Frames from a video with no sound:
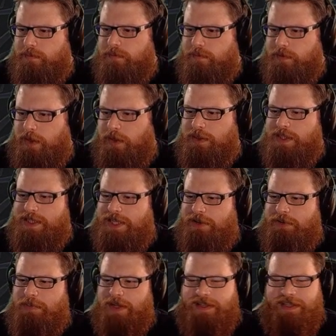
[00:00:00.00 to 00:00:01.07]
Oh, it's a
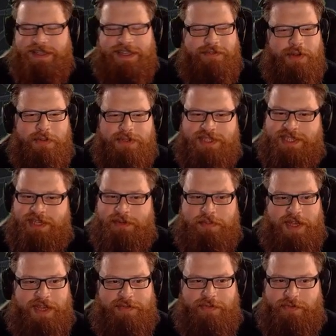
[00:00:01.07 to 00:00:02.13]
South Park thing. I've not watched South
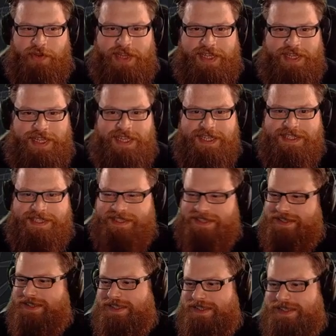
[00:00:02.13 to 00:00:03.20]
Park for fucking years.
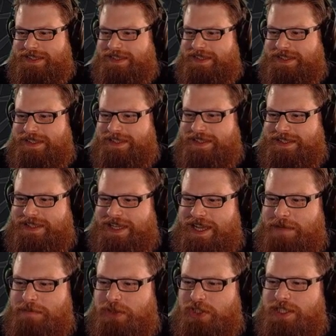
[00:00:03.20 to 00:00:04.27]

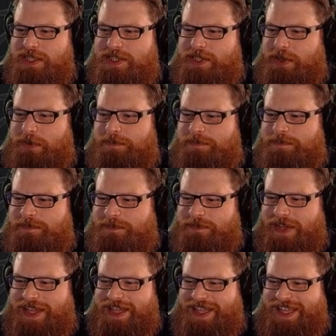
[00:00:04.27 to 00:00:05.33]
Majinzo.
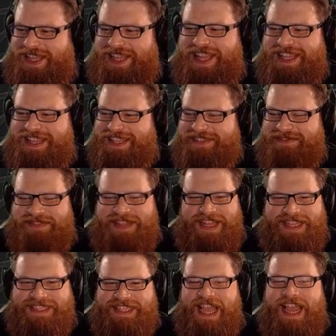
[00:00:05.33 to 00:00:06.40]
I like that.
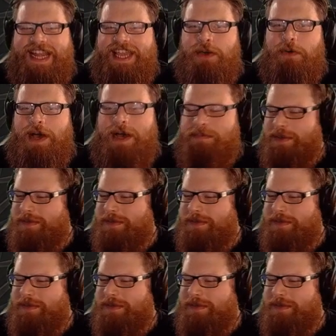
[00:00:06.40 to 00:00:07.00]
A tiny quab.